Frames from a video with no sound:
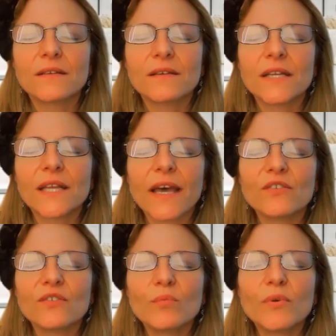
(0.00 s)
And
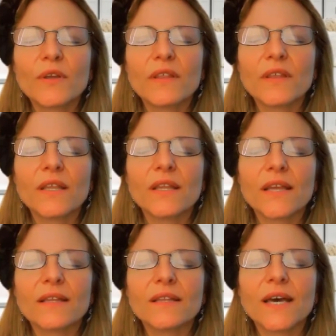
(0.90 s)
as you breathe in,
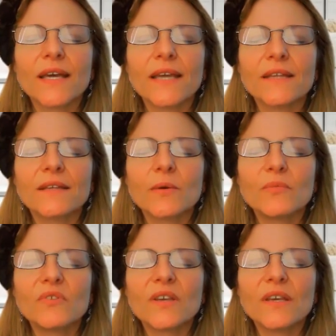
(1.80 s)
that light
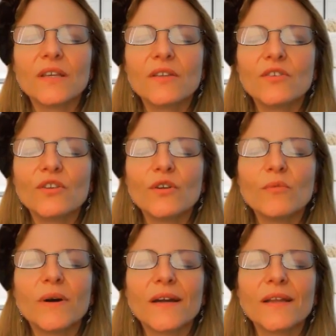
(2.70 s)
comes into your
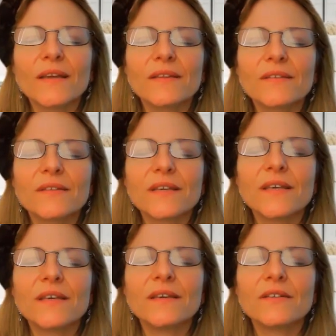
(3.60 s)
body. It's a
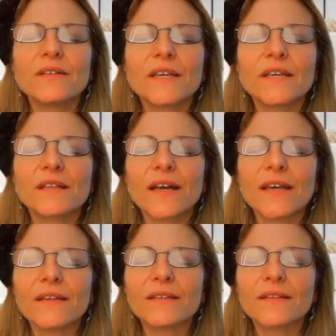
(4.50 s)
healing light.